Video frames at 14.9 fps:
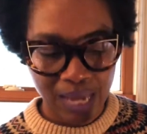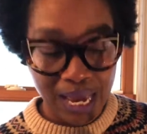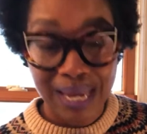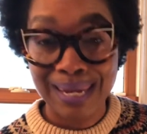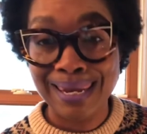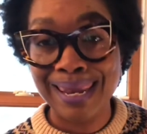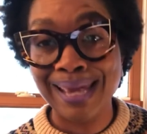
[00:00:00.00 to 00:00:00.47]

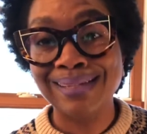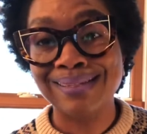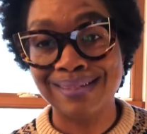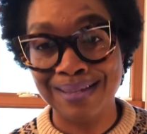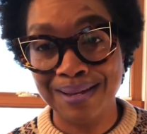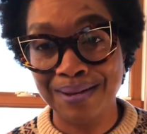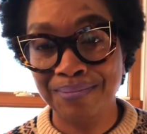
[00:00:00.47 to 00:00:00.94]
Next
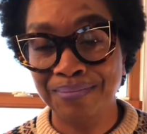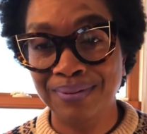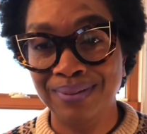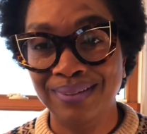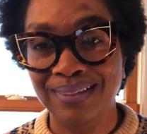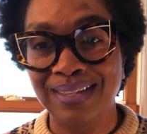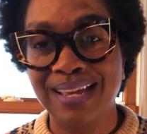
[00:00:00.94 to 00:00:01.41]
up
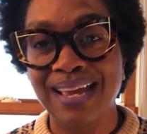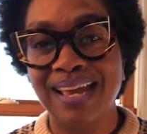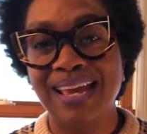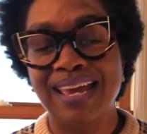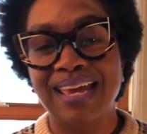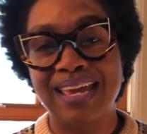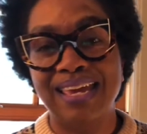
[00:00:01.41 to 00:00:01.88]

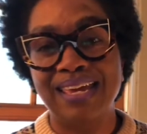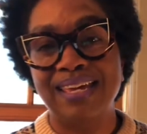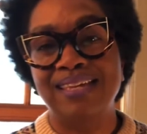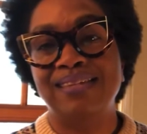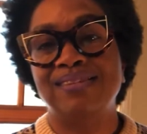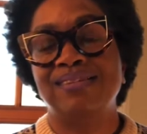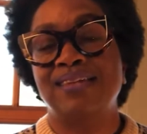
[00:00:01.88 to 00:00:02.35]

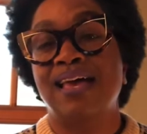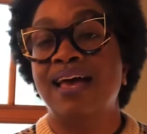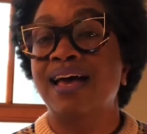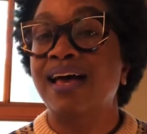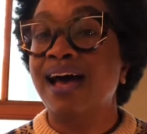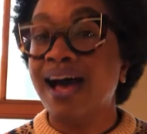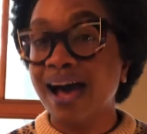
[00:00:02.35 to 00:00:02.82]
is
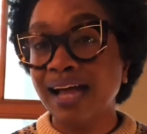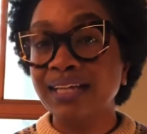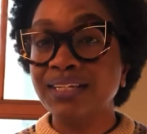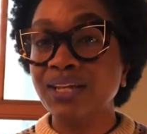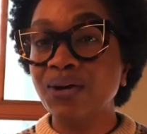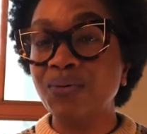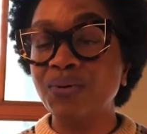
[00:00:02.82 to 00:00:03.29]

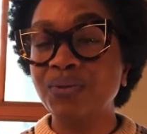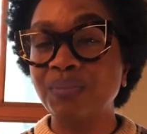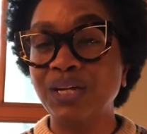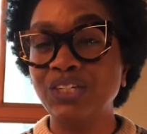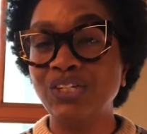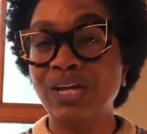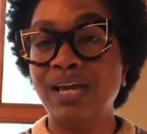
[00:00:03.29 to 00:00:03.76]
high-low with my
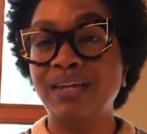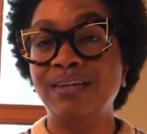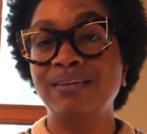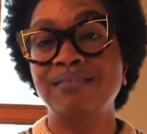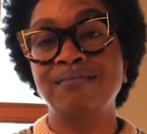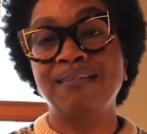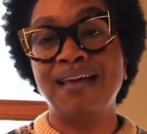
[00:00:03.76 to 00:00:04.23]
china.
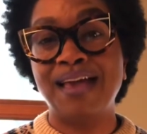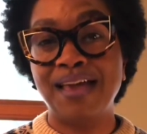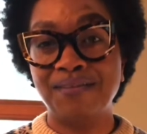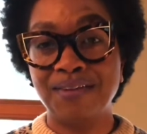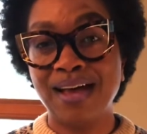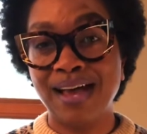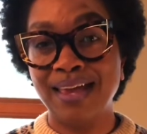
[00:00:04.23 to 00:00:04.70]
I have
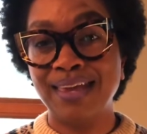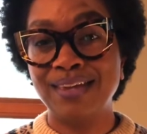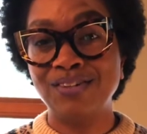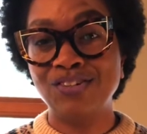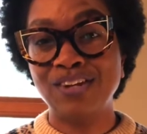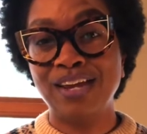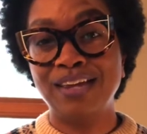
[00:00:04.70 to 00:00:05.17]
high-end
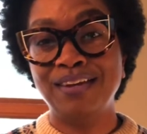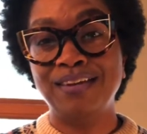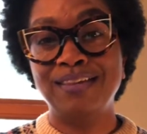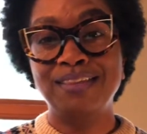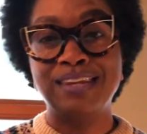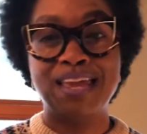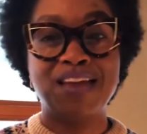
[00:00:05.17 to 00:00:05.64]
china
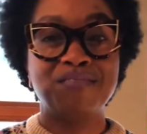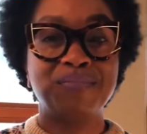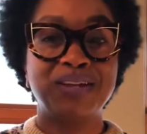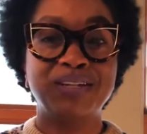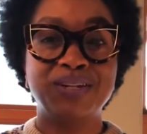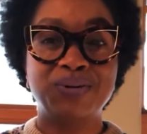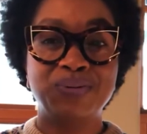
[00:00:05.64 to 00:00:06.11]
and then I have my
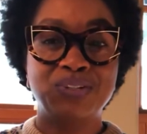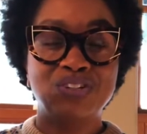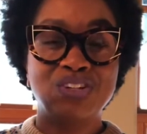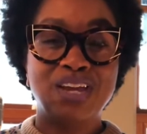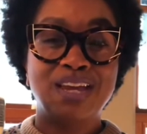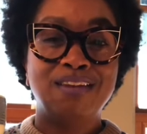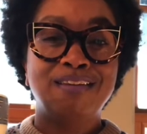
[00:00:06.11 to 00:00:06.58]
low-end
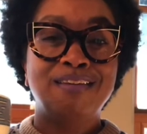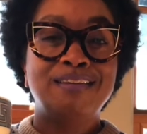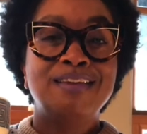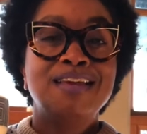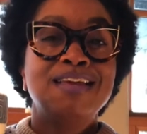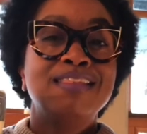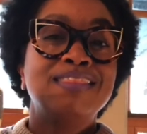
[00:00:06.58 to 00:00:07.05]
china.
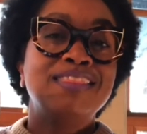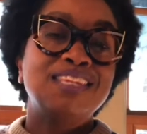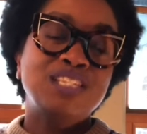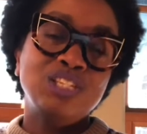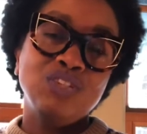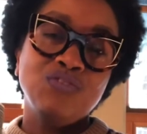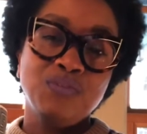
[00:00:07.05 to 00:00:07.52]

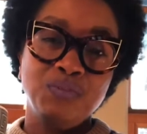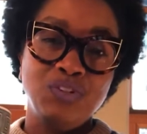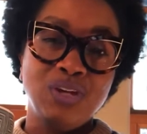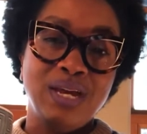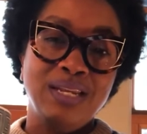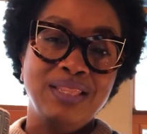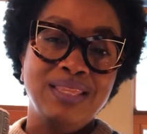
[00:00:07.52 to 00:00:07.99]
This is from
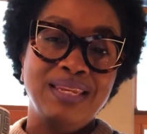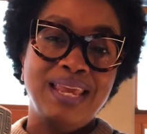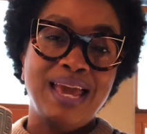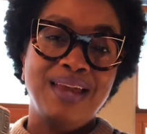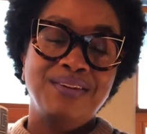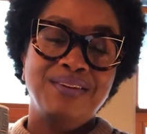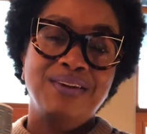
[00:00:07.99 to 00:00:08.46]
Jonathan
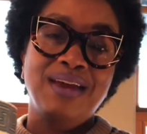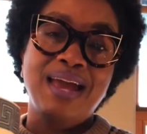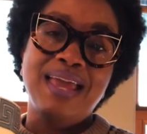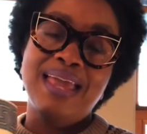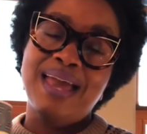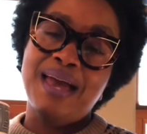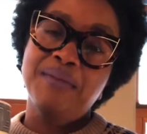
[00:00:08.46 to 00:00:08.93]
Adler.
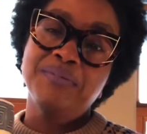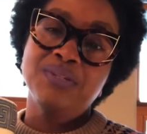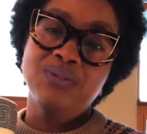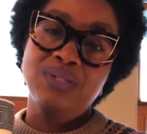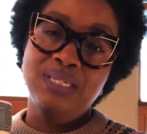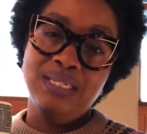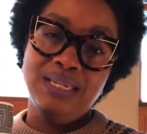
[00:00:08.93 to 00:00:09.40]
I
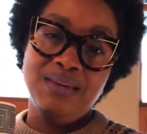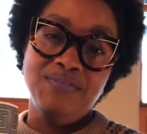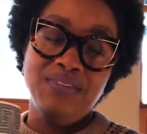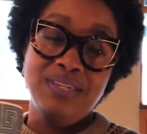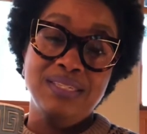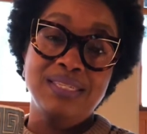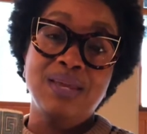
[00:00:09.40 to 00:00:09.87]
absolutely love
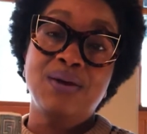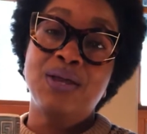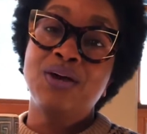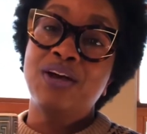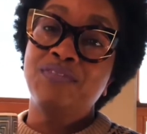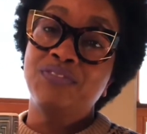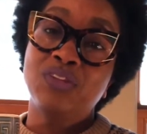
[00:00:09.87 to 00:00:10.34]
this. Now I
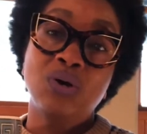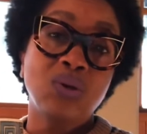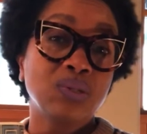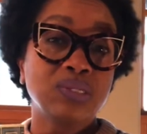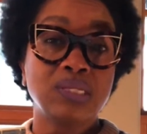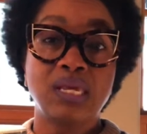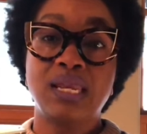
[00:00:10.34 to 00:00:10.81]
have the whole
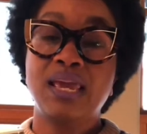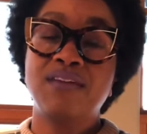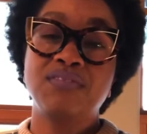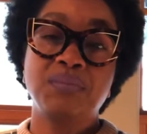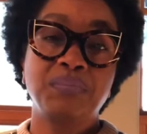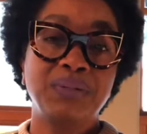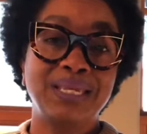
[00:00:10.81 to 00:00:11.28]
set. I have
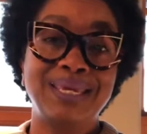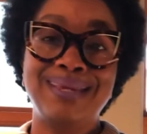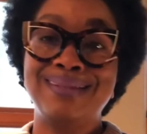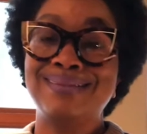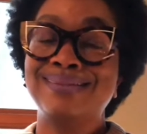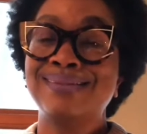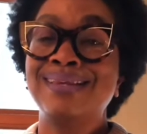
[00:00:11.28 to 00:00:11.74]
the
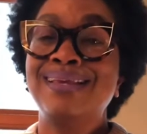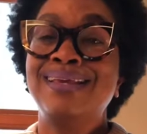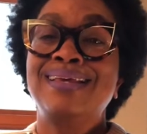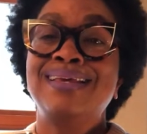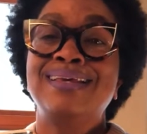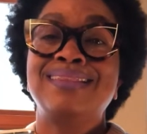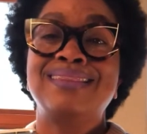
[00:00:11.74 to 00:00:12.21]
plates,
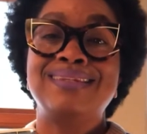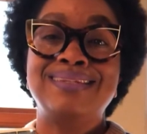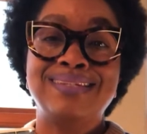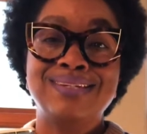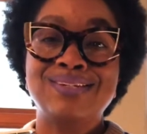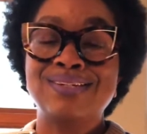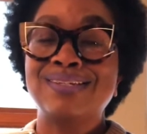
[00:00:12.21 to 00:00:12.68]
the
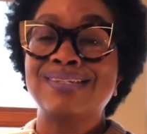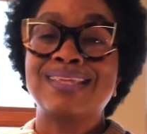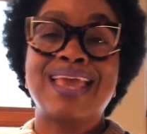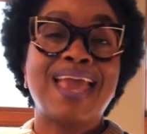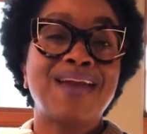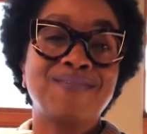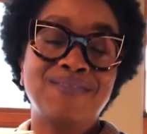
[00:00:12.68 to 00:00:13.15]
dishes,
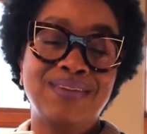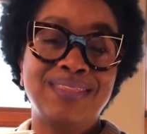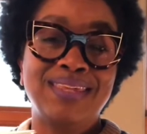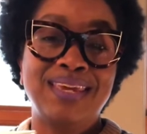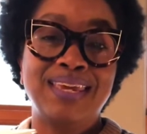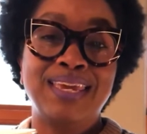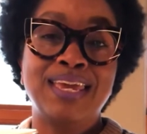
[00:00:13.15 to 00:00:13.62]

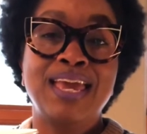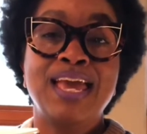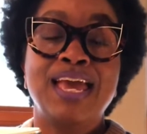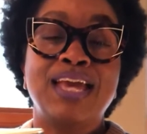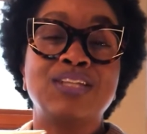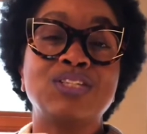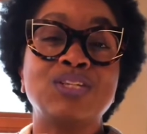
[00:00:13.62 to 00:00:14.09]
everything.
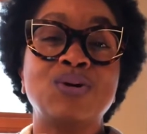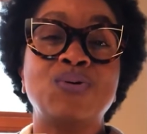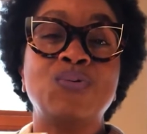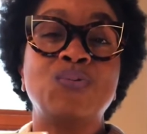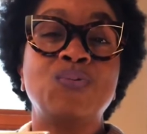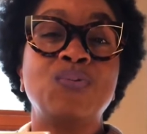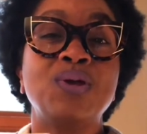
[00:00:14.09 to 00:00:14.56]
And
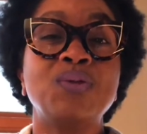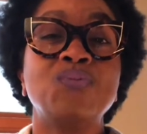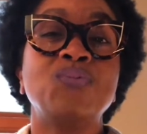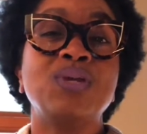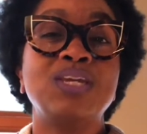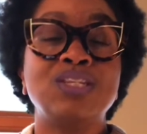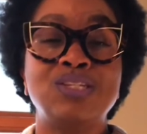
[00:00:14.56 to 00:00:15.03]
so when
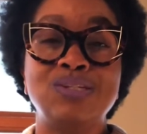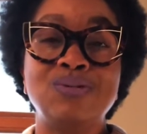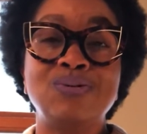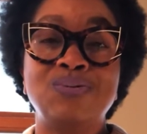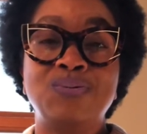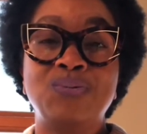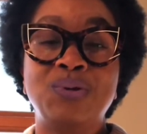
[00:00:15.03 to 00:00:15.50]

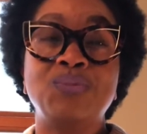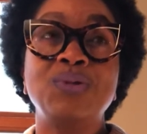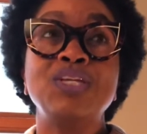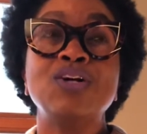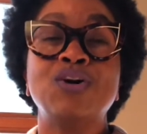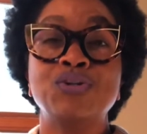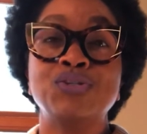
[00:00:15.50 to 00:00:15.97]
we
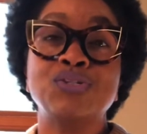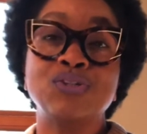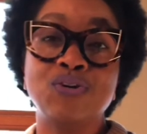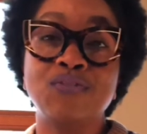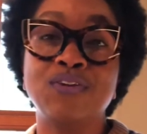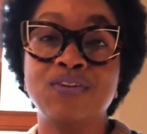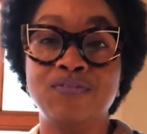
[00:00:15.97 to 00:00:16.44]
are
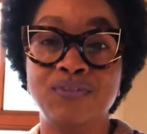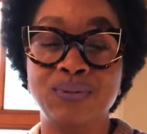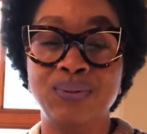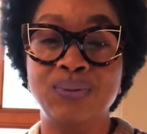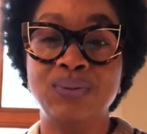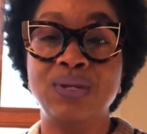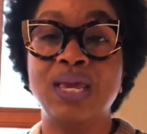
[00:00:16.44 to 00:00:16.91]
serving
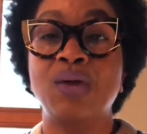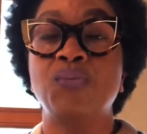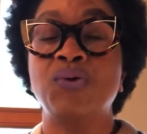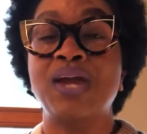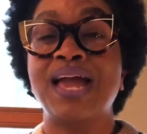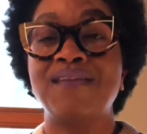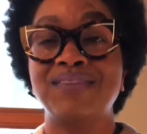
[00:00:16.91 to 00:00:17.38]
food and we're
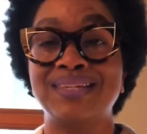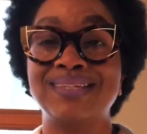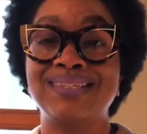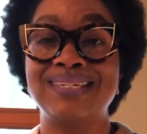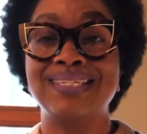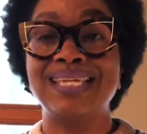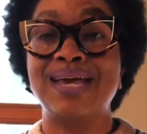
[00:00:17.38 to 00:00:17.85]
having a
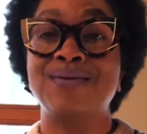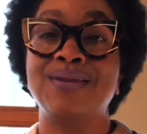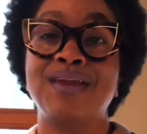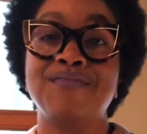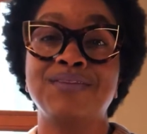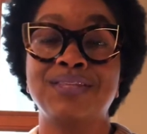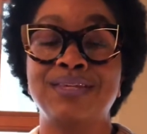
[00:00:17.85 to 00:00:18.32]
sit down and
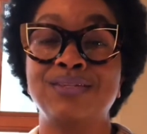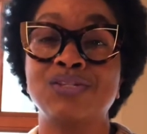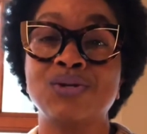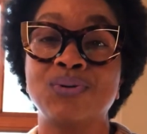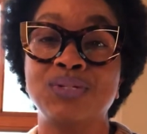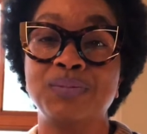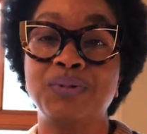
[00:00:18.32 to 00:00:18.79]
everything is
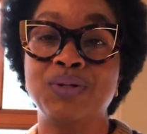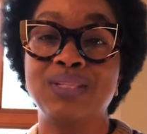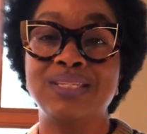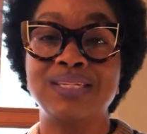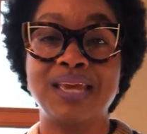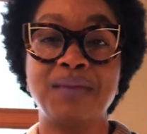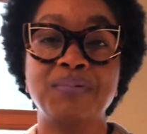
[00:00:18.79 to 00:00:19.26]
going to be on the
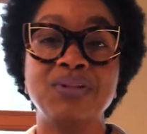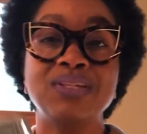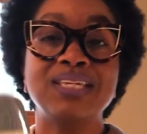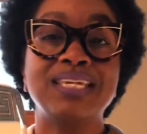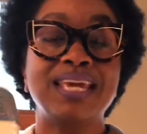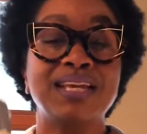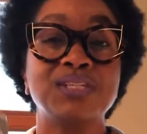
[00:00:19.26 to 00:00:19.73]
table,
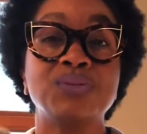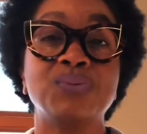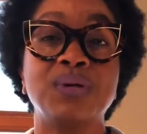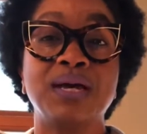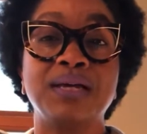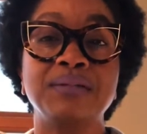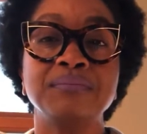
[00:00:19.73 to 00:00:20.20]
guess
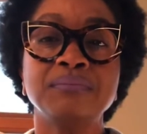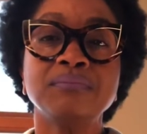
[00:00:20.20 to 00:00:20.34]
what?